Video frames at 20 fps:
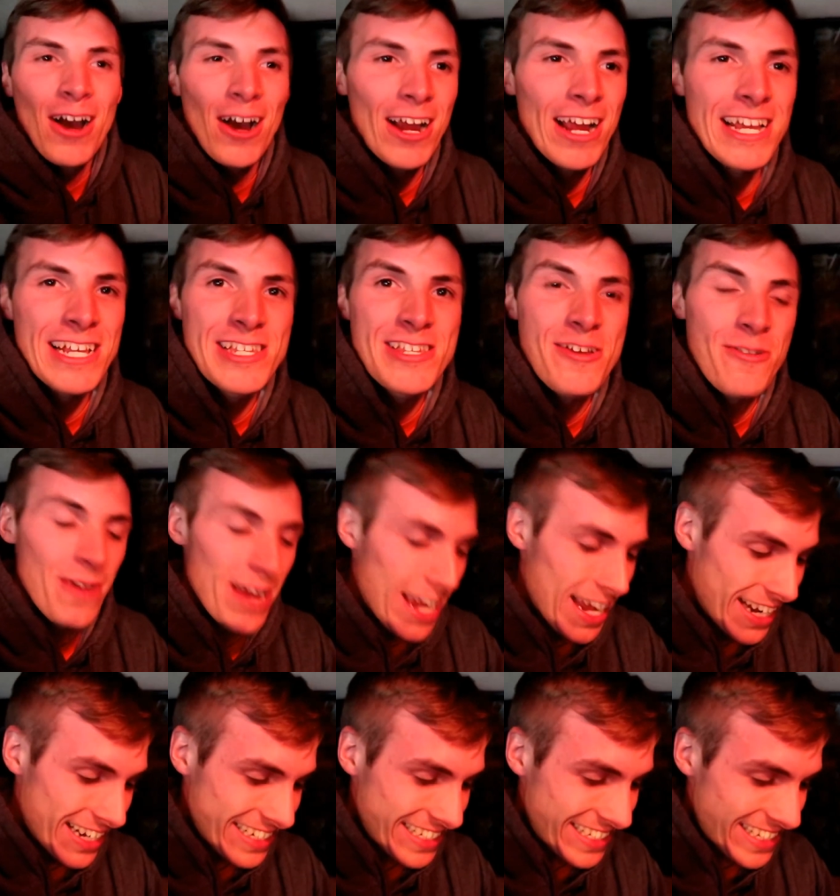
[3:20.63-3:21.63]
Okay, so we
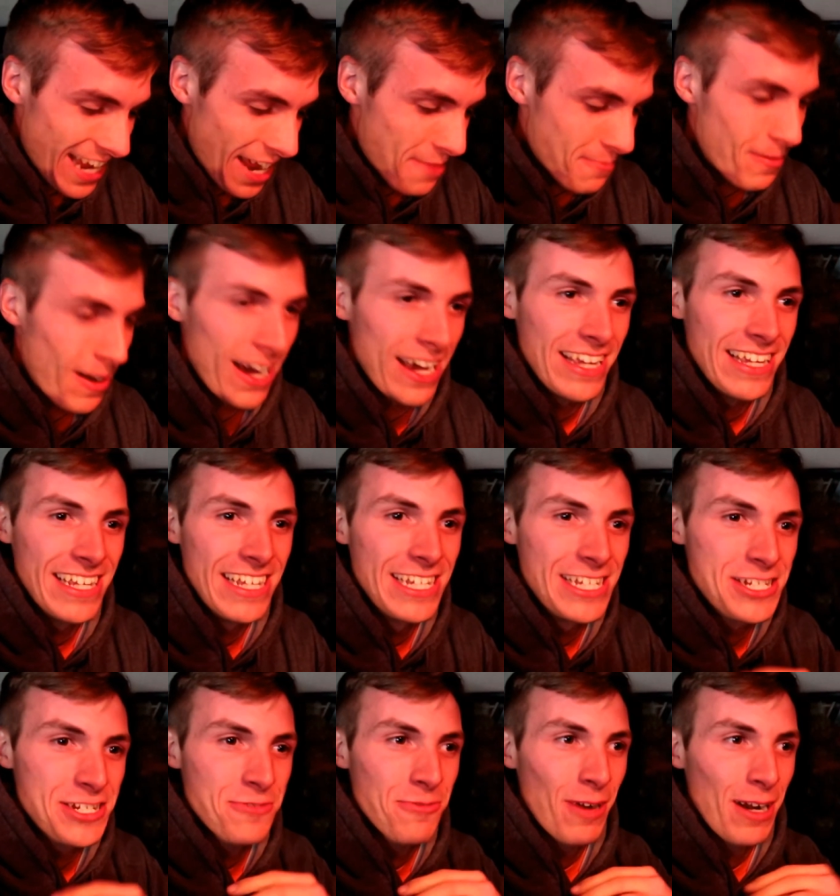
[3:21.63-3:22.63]
had to stop by
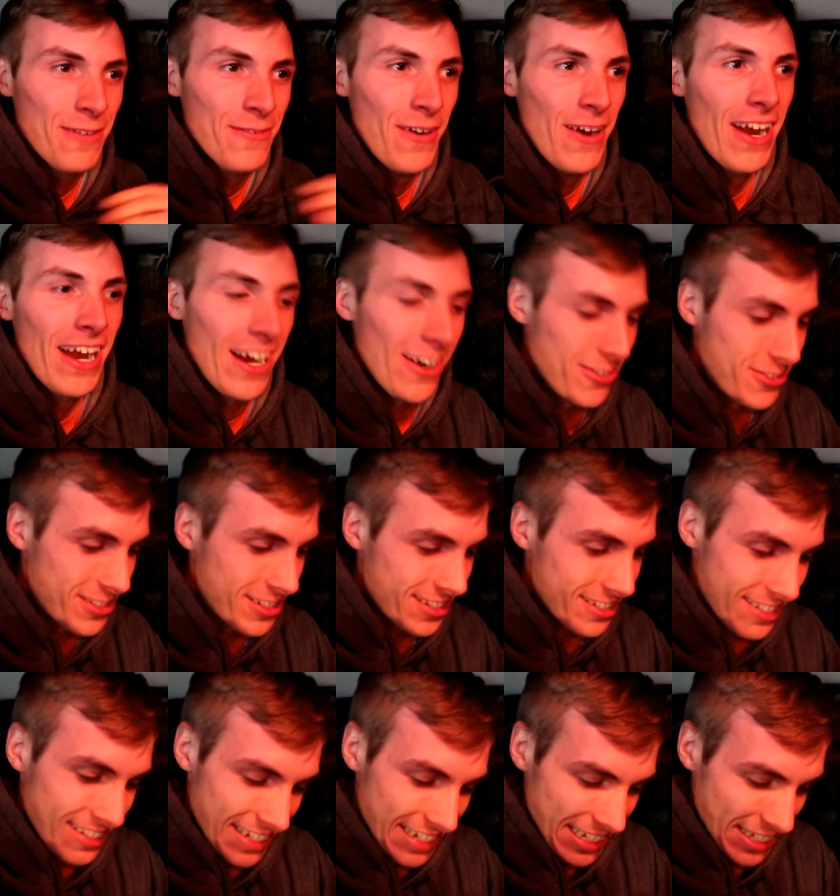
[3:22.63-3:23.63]
each one of our
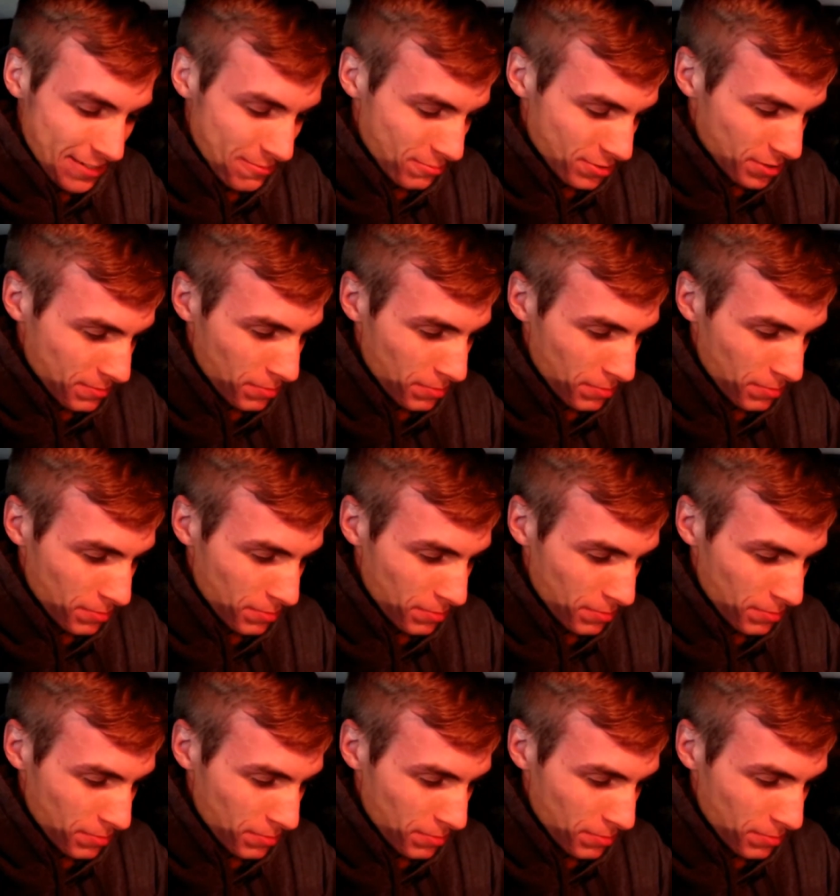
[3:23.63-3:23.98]
houses, to get some